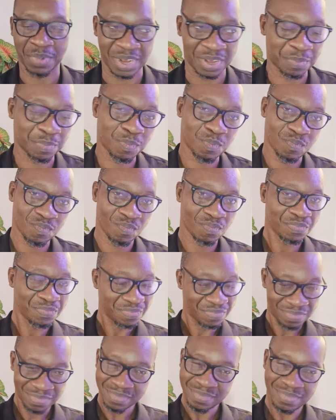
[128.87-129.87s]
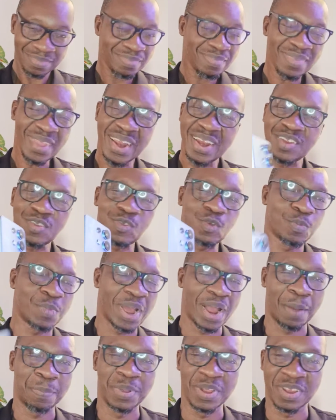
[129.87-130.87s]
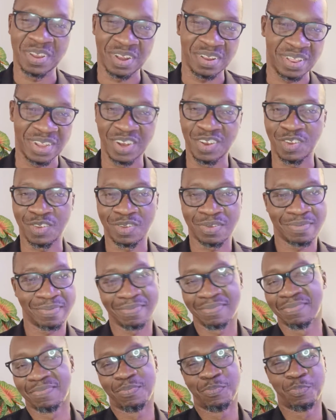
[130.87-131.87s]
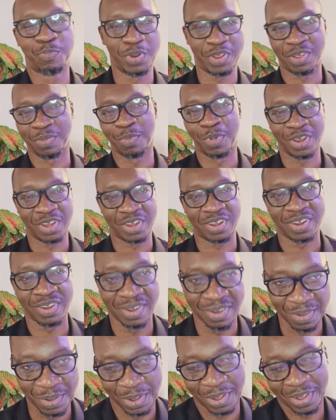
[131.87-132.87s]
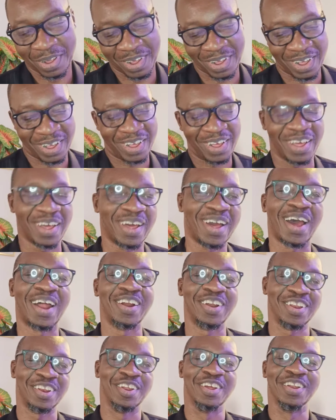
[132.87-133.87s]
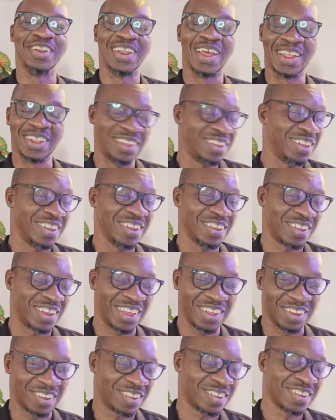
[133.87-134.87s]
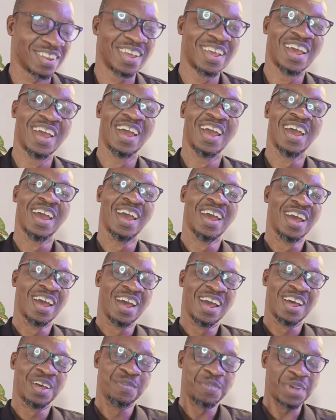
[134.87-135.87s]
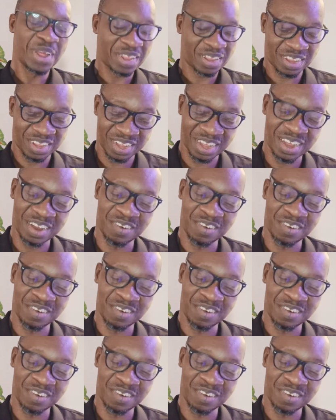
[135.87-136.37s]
but these 2 megapixel things pretty much are redundant these days. But